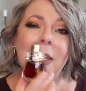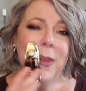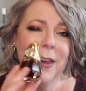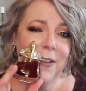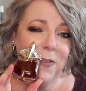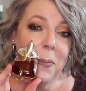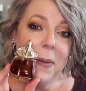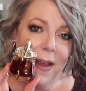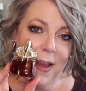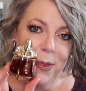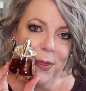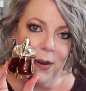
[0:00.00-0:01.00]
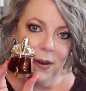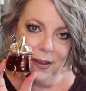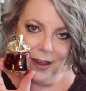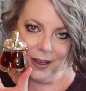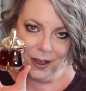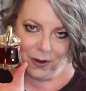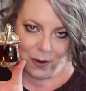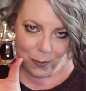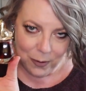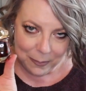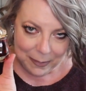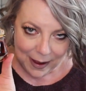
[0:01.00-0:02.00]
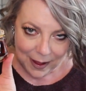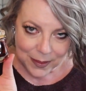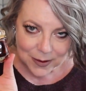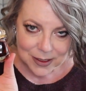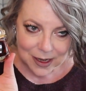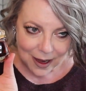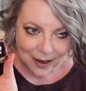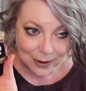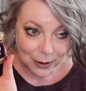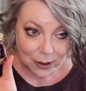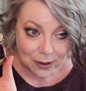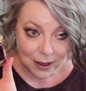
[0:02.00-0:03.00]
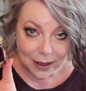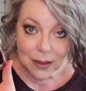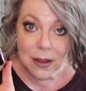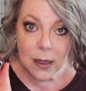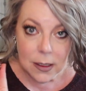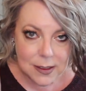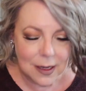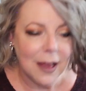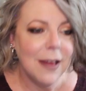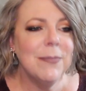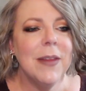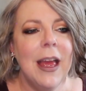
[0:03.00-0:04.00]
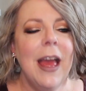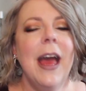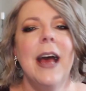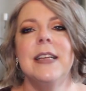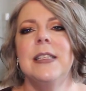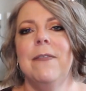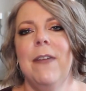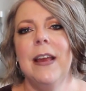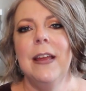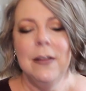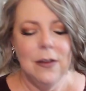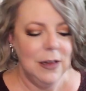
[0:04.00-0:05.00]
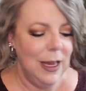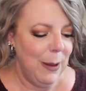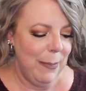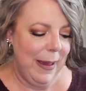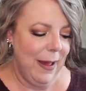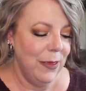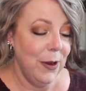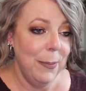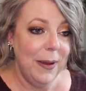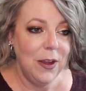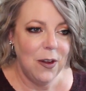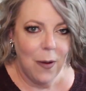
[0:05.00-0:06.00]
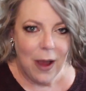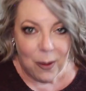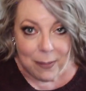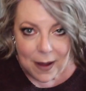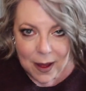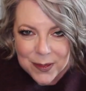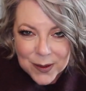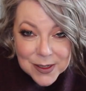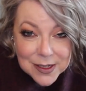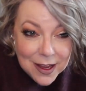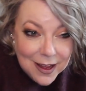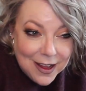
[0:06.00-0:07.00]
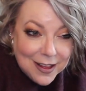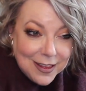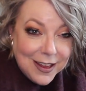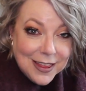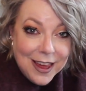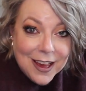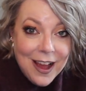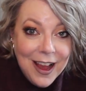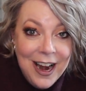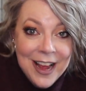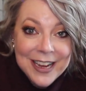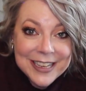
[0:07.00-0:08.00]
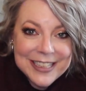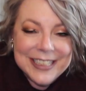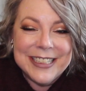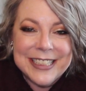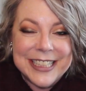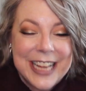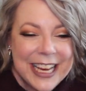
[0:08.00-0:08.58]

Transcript: I think of a panther. Like, you know, where panthers kind of look like this. Uh, as if I can look like a panther. But you know how panthers, like they kind of,